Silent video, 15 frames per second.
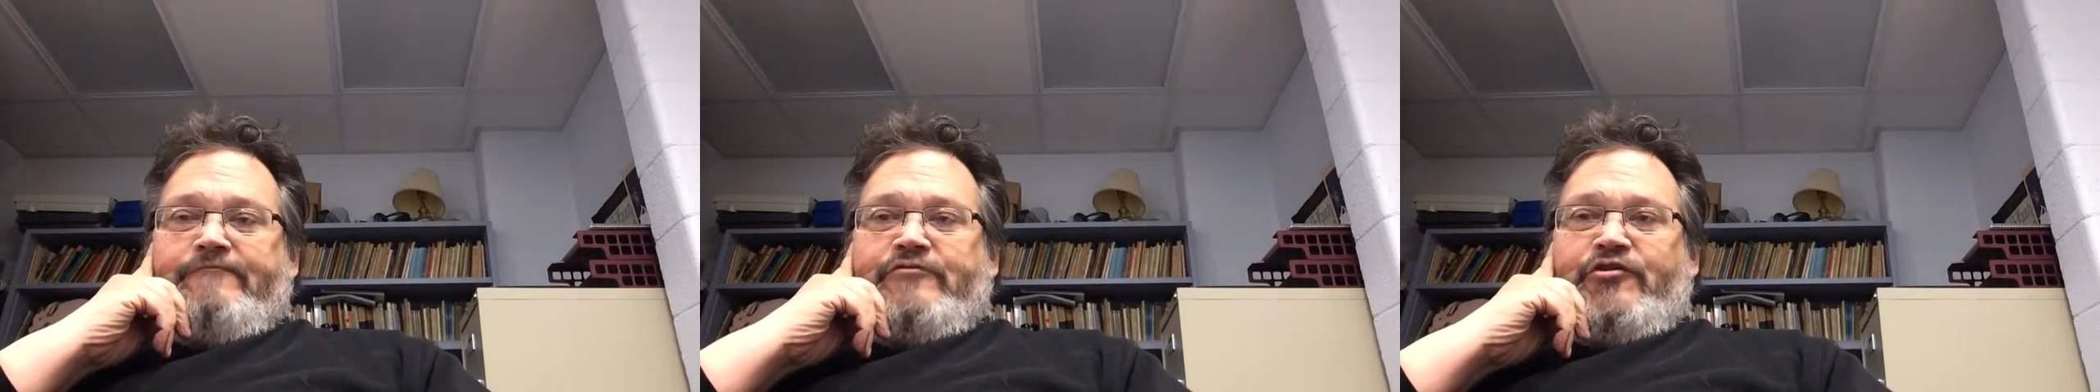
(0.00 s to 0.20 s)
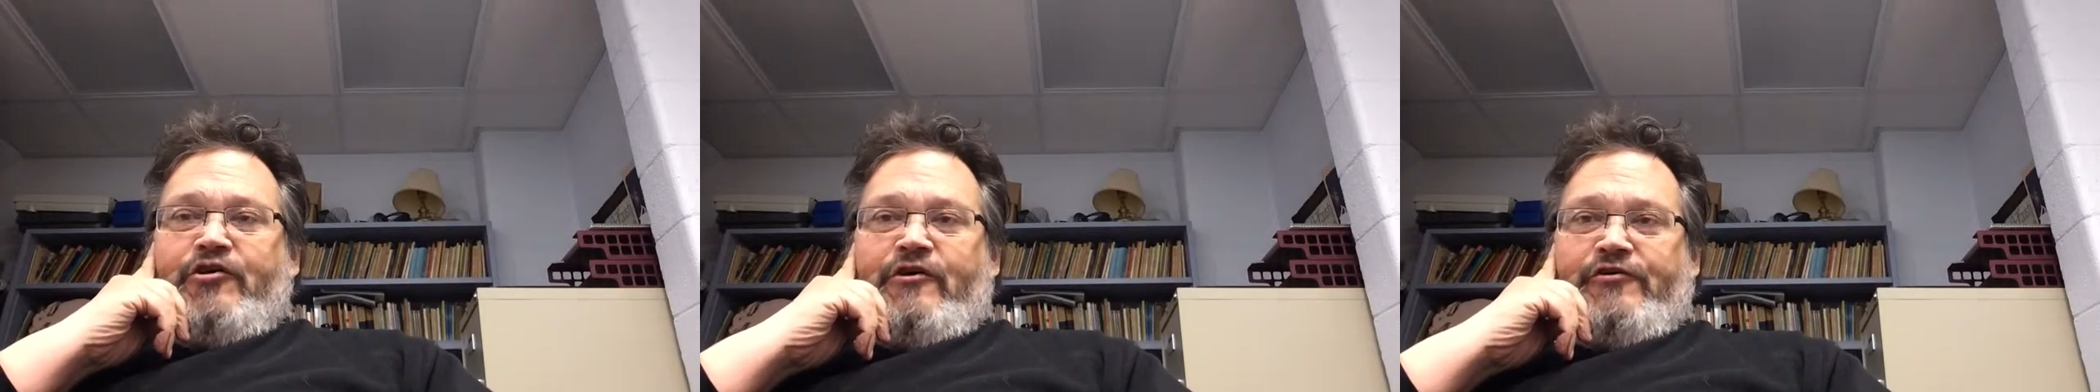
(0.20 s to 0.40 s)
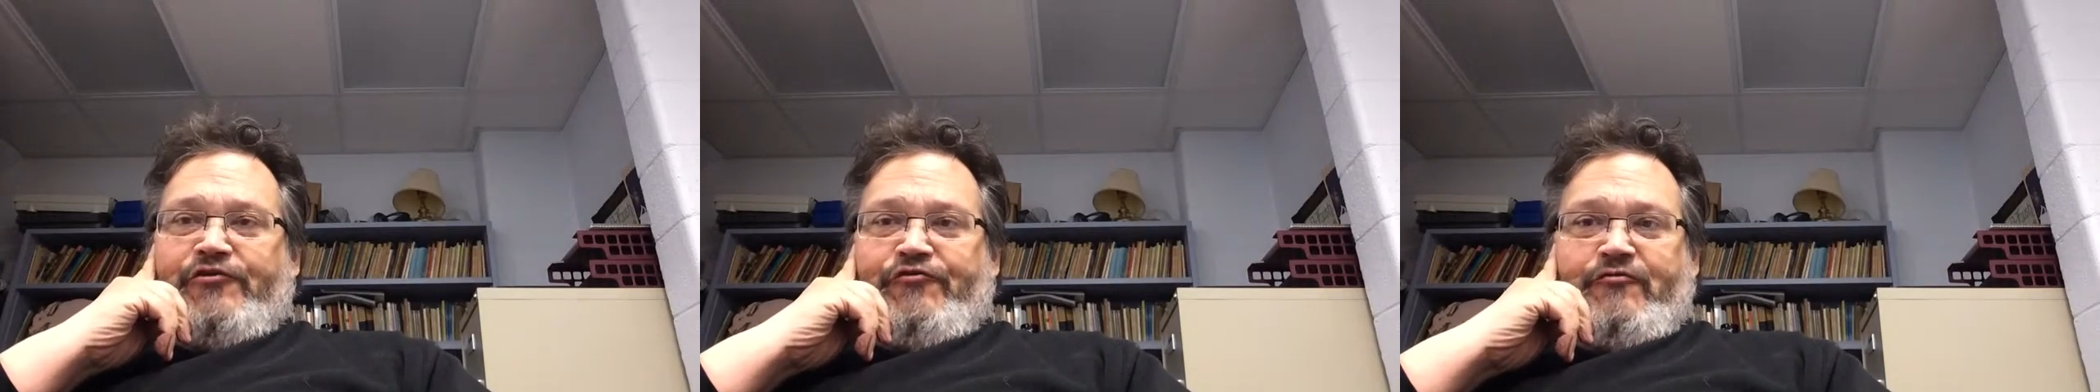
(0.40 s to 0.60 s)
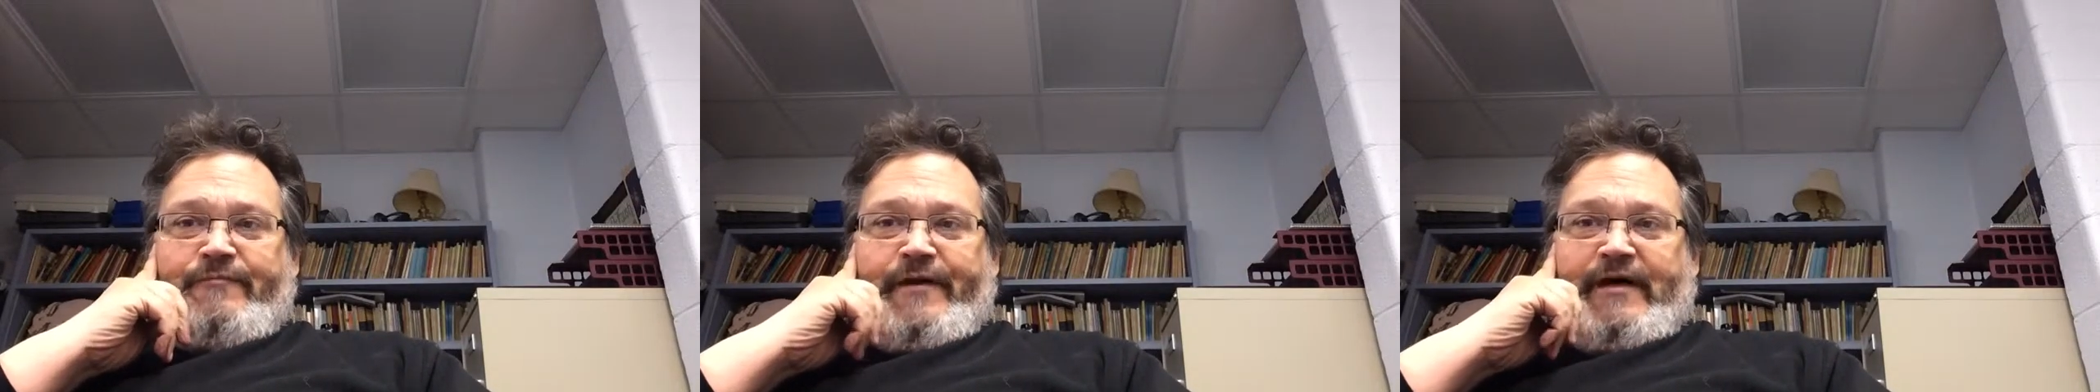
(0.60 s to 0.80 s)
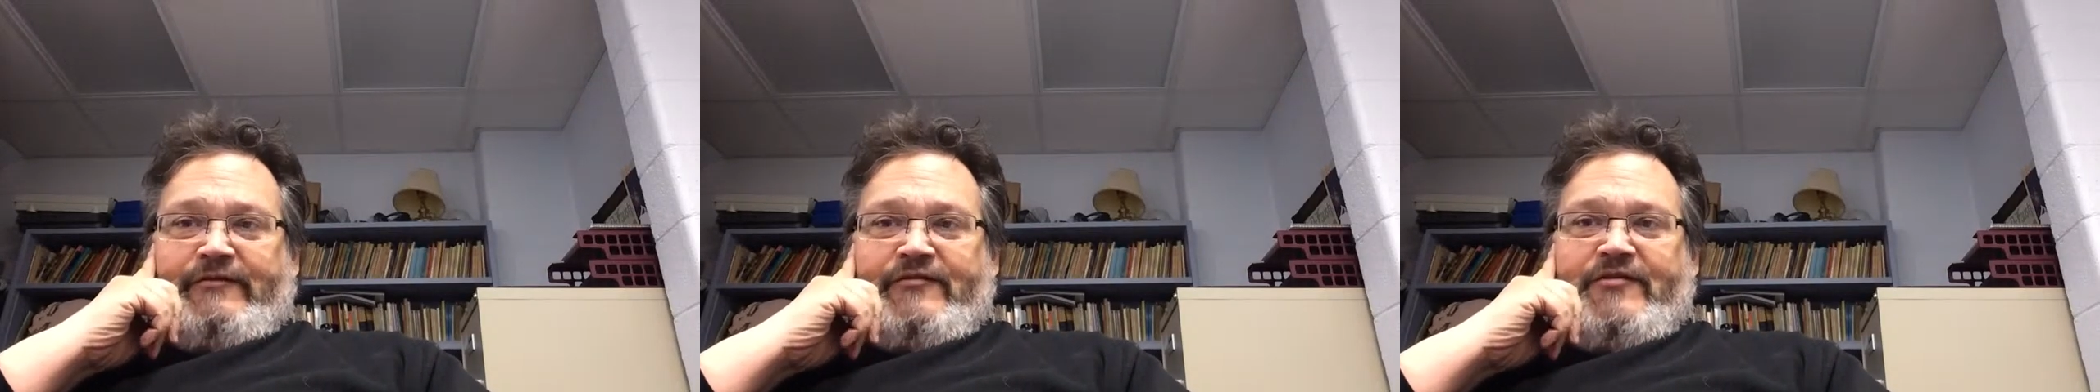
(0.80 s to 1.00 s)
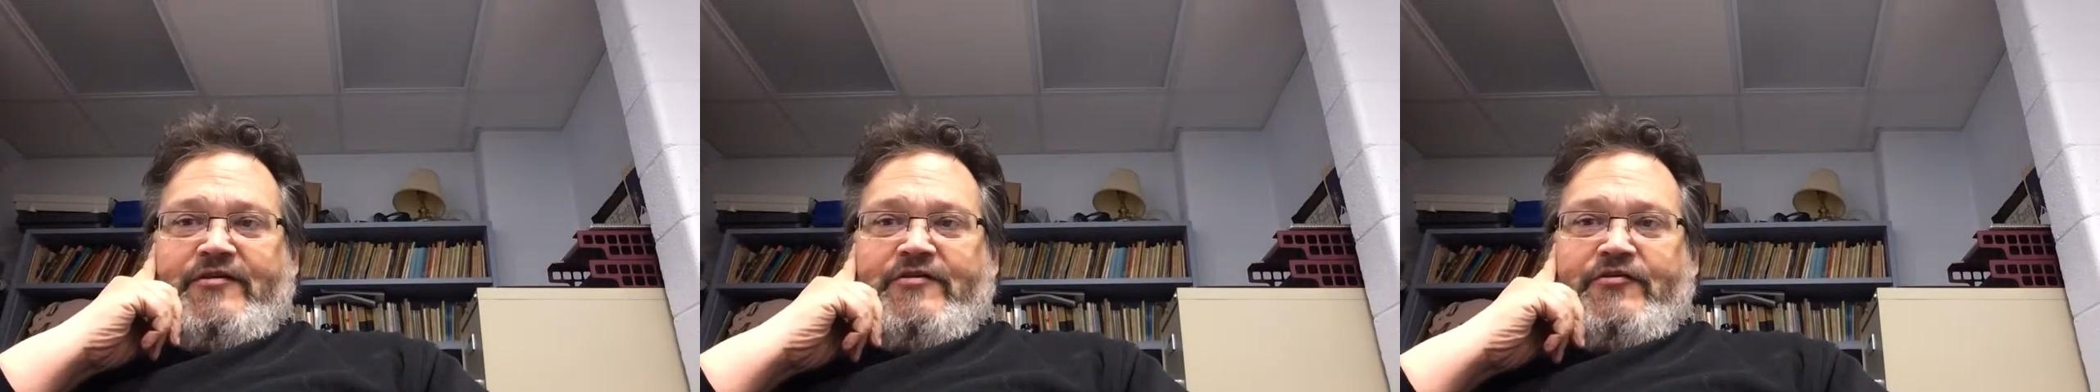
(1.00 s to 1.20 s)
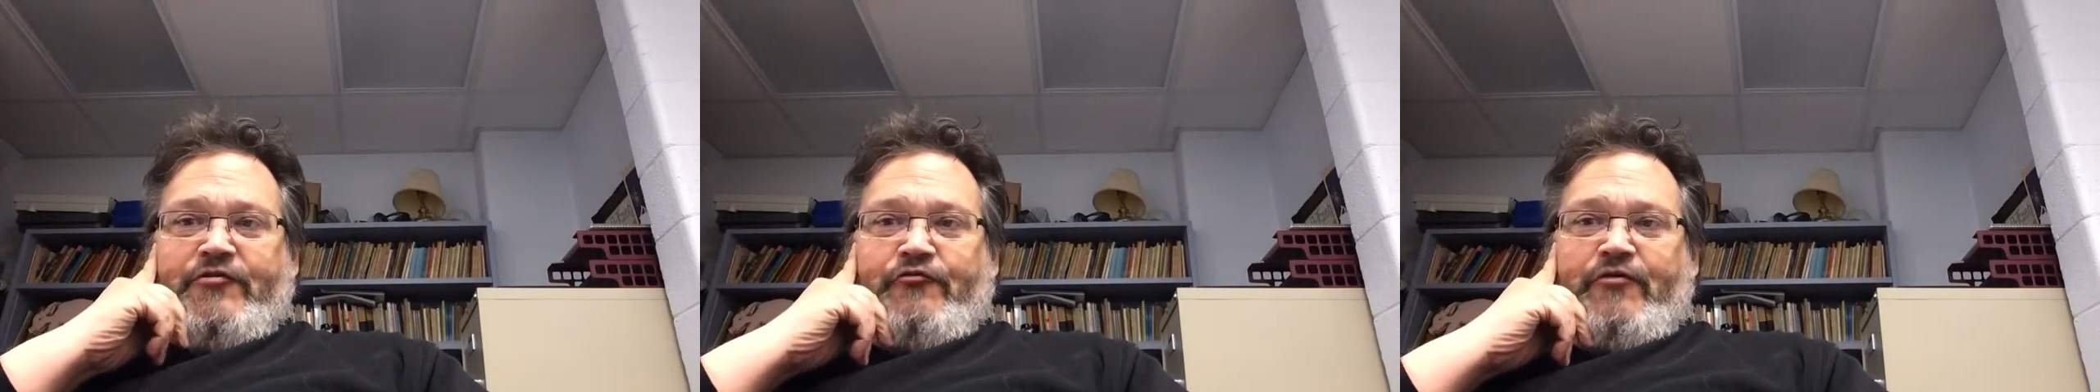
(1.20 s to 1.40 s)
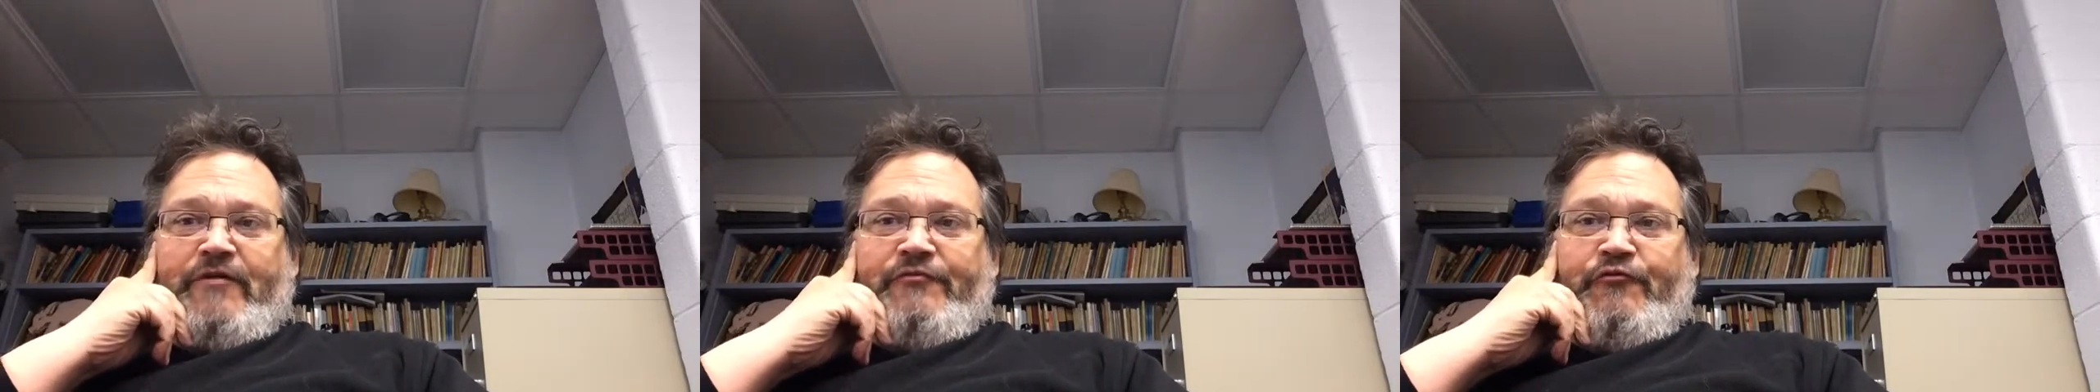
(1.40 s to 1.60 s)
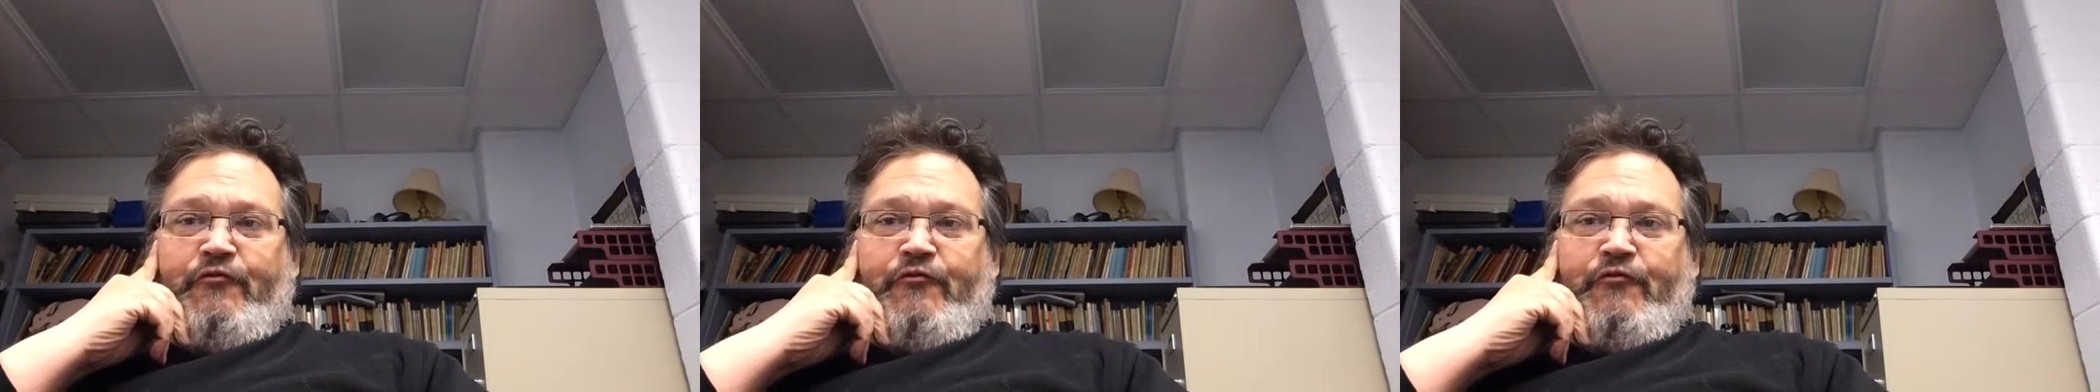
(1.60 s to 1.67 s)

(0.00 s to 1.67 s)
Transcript: talk to you about script